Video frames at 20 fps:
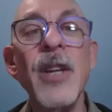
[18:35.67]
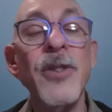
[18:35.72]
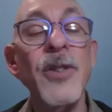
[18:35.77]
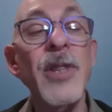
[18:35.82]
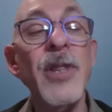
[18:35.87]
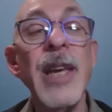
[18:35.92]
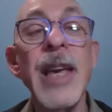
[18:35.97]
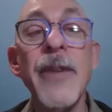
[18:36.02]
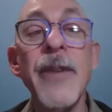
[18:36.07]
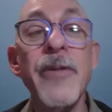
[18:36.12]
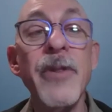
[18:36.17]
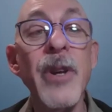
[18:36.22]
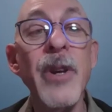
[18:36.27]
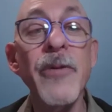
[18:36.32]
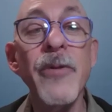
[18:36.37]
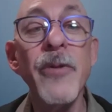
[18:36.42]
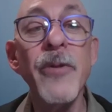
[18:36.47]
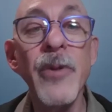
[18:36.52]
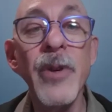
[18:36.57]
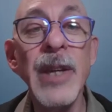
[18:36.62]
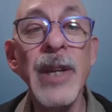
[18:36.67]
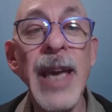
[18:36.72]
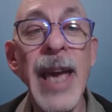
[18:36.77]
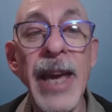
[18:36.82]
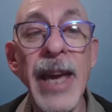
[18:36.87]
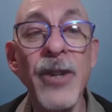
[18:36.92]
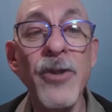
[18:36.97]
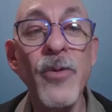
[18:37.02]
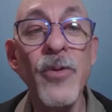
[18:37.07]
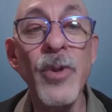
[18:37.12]
Do they have enough of a
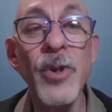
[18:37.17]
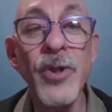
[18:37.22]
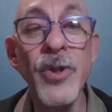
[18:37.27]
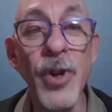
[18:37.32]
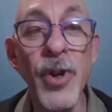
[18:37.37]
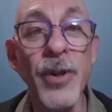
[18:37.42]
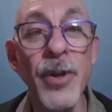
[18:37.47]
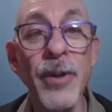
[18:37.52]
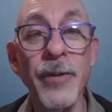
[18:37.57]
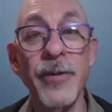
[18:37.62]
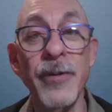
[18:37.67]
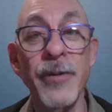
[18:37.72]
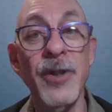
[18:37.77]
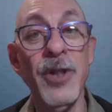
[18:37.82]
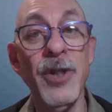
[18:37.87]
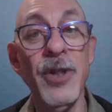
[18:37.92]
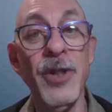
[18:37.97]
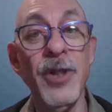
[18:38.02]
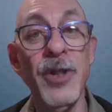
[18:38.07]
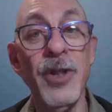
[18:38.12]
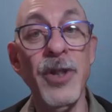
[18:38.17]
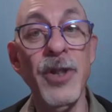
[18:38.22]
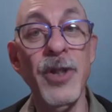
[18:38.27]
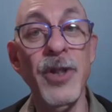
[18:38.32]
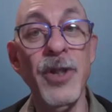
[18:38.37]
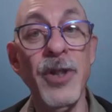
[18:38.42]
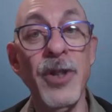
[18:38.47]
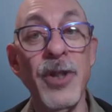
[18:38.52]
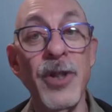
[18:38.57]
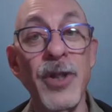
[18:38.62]
cash reserve just
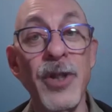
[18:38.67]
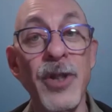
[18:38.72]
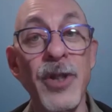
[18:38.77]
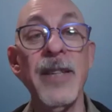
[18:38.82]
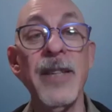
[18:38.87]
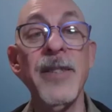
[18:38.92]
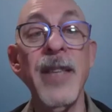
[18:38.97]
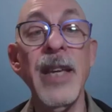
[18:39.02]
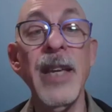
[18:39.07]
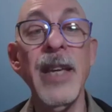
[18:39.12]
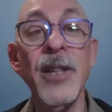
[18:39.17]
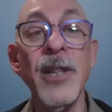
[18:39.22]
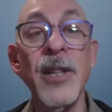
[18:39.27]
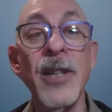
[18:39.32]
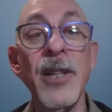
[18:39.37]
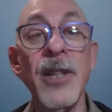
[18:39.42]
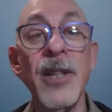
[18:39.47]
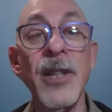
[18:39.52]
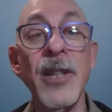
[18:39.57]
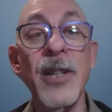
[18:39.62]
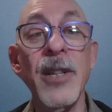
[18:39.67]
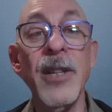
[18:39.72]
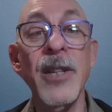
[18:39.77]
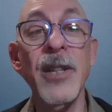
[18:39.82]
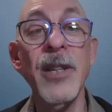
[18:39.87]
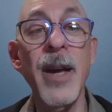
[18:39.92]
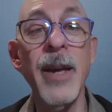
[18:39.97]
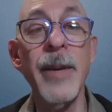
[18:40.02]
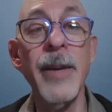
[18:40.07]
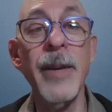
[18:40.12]
in case they hit a slow
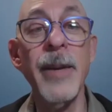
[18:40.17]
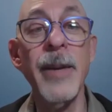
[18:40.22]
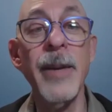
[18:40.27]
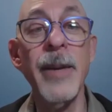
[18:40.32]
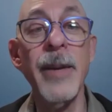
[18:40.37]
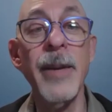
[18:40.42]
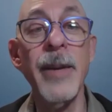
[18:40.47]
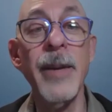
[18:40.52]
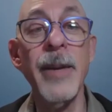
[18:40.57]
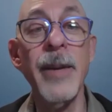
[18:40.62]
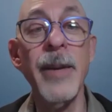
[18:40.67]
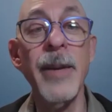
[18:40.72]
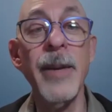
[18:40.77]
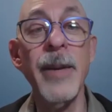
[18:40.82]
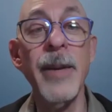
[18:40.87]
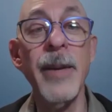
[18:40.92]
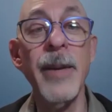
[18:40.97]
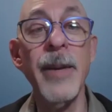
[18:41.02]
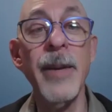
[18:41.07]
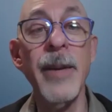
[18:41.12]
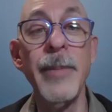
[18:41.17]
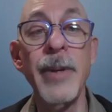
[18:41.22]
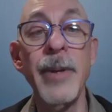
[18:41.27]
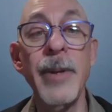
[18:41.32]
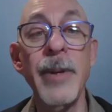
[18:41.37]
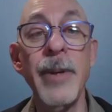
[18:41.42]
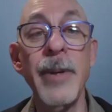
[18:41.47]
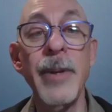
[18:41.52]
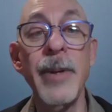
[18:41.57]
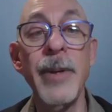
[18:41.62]
time, an
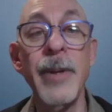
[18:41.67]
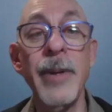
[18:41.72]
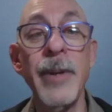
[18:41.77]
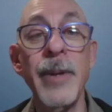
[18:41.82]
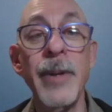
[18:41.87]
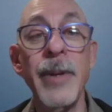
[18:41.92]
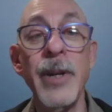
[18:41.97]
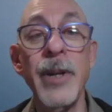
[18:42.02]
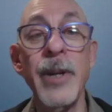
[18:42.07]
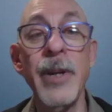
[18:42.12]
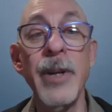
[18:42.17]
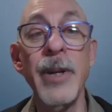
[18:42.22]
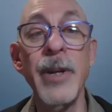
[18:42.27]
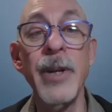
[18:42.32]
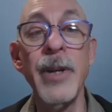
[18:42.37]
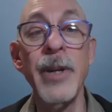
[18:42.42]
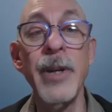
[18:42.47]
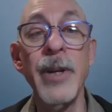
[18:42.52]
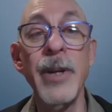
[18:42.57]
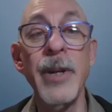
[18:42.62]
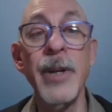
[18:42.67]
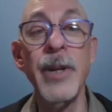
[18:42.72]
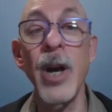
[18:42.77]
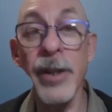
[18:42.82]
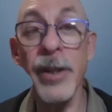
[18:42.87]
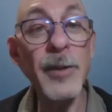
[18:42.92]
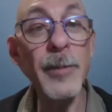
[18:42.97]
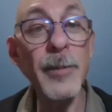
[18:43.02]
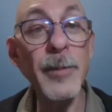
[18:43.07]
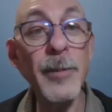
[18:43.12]
unexpected
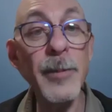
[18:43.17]
expense?